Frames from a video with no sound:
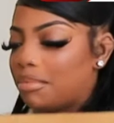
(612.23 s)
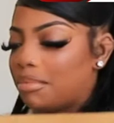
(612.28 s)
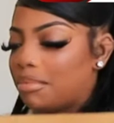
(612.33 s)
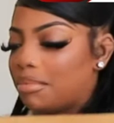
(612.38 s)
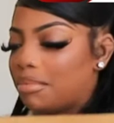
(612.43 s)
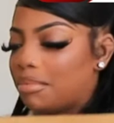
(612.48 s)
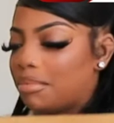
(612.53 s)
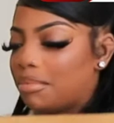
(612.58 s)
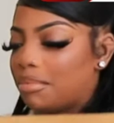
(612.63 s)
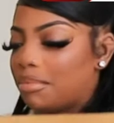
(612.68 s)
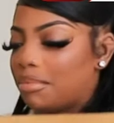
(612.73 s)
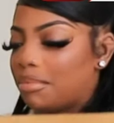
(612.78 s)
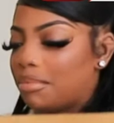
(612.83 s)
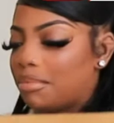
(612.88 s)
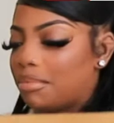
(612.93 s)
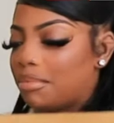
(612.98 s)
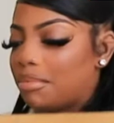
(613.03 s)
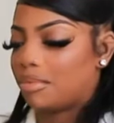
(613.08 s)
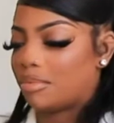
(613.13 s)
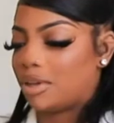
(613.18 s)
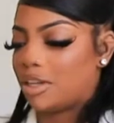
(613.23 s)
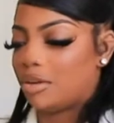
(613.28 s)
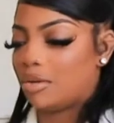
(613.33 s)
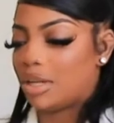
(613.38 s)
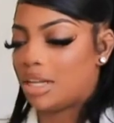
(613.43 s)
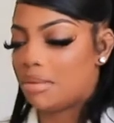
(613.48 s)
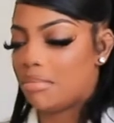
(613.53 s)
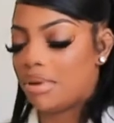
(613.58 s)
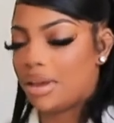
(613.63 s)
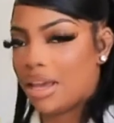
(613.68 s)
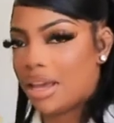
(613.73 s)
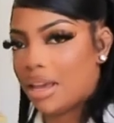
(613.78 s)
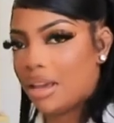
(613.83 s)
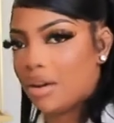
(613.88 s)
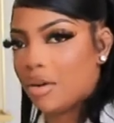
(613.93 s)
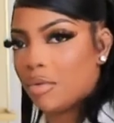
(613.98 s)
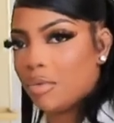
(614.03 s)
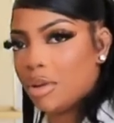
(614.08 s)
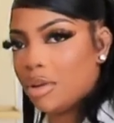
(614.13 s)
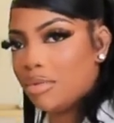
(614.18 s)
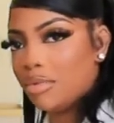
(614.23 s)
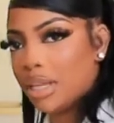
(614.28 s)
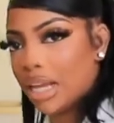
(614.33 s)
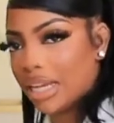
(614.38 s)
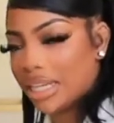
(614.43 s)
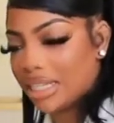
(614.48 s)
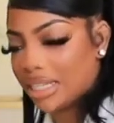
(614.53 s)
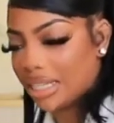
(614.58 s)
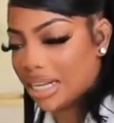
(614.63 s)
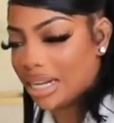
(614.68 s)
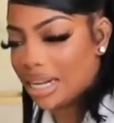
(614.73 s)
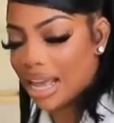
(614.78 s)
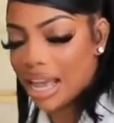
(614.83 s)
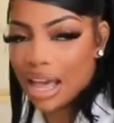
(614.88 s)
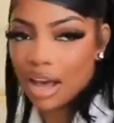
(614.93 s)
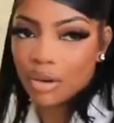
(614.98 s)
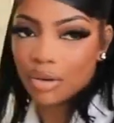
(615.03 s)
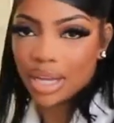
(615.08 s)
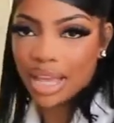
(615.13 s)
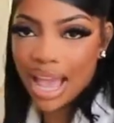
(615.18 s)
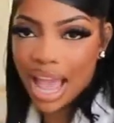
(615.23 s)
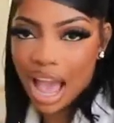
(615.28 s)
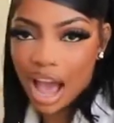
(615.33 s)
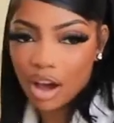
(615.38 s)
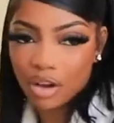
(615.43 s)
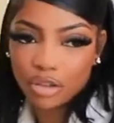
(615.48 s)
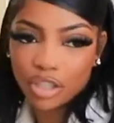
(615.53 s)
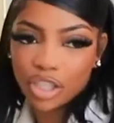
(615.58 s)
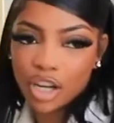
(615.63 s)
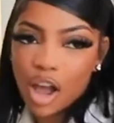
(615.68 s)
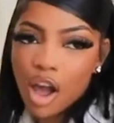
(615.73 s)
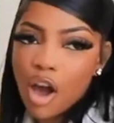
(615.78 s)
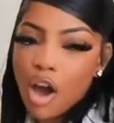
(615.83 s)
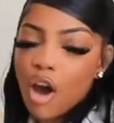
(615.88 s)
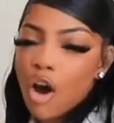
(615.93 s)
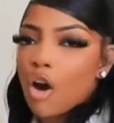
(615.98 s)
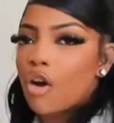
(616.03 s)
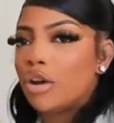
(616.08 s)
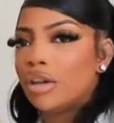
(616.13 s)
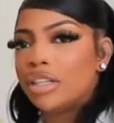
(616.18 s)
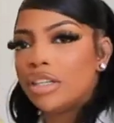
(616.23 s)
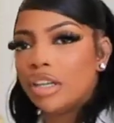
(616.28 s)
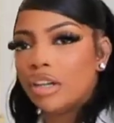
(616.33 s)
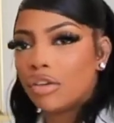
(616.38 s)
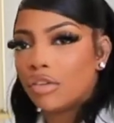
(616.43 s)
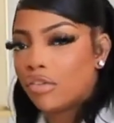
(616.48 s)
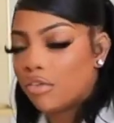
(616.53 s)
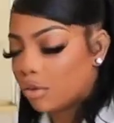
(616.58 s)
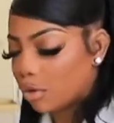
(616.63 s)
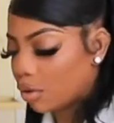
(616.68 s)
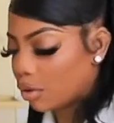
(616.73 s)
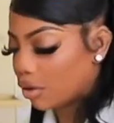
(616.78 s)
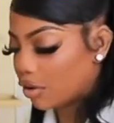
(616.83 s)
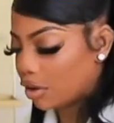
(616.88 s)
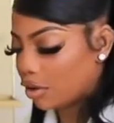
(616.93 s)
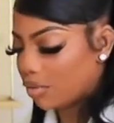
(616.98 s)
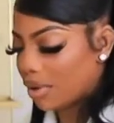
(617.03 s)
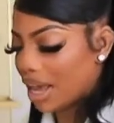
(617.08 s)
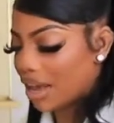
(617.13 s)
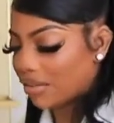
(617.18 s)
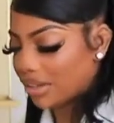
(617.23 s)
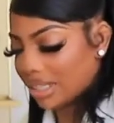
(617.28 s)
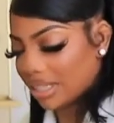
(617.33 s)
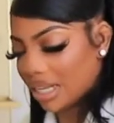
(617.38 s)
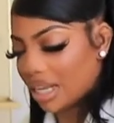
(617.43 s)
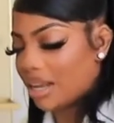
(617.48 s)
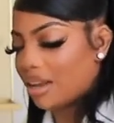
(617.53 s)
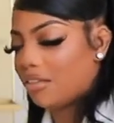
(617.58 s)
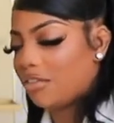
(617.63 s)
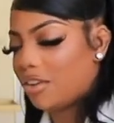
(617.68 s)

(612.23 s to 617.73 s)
That could When you're in the bed or when you like sitting down. Who would know you need it in the bed? floor, you have a stand.